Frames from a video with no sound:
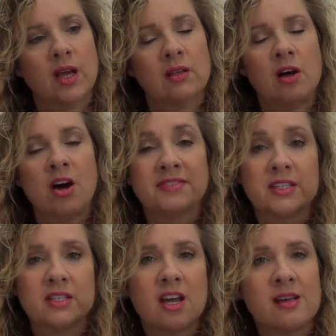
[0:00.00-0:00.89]

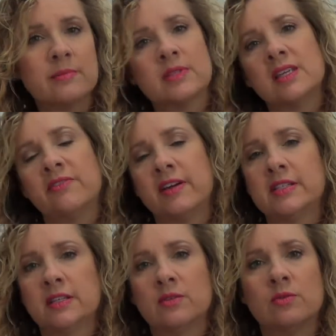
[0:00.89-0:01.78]
oftentimes if I
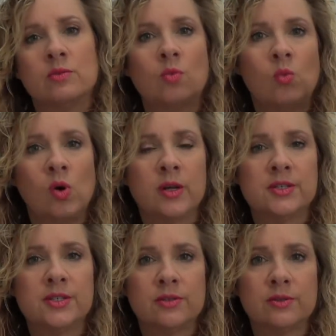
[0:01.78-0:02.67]
didn't
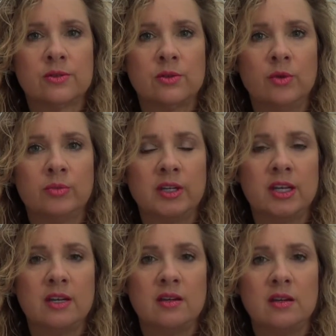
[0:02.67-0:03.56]
want to put
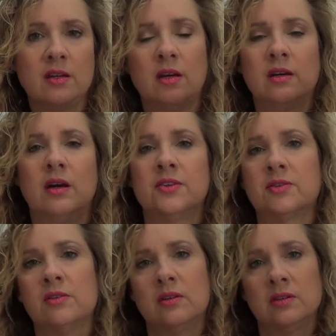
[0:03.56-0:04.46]
any
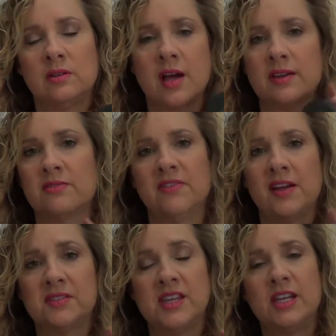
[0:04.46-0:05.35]
underlying
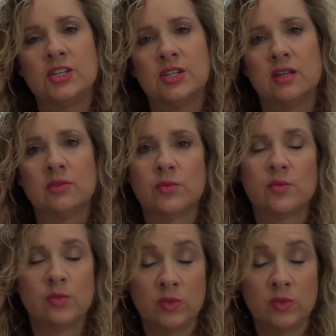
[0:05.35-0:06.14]
foundation,